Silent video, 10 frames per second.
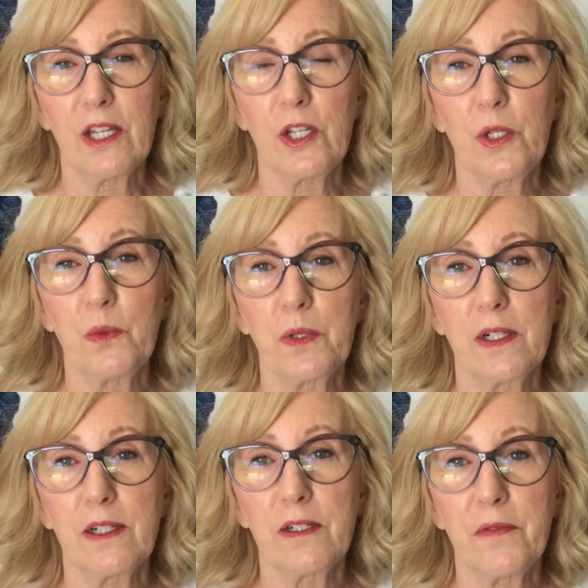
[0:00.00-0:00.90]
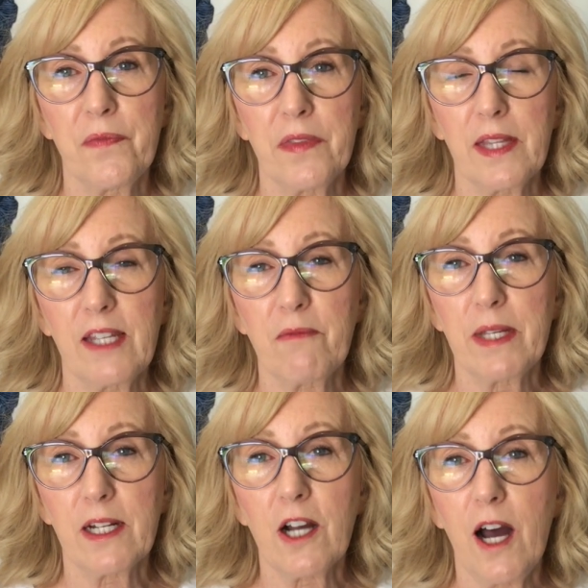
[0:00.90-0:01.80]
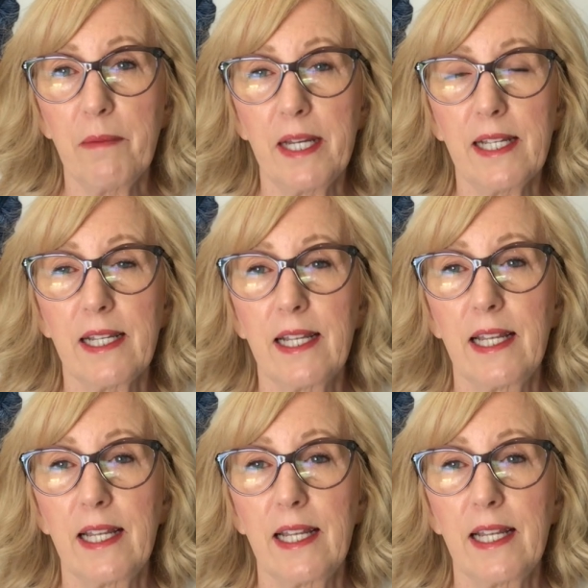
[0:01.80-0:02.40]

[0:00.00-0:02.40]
you will leave me a comment,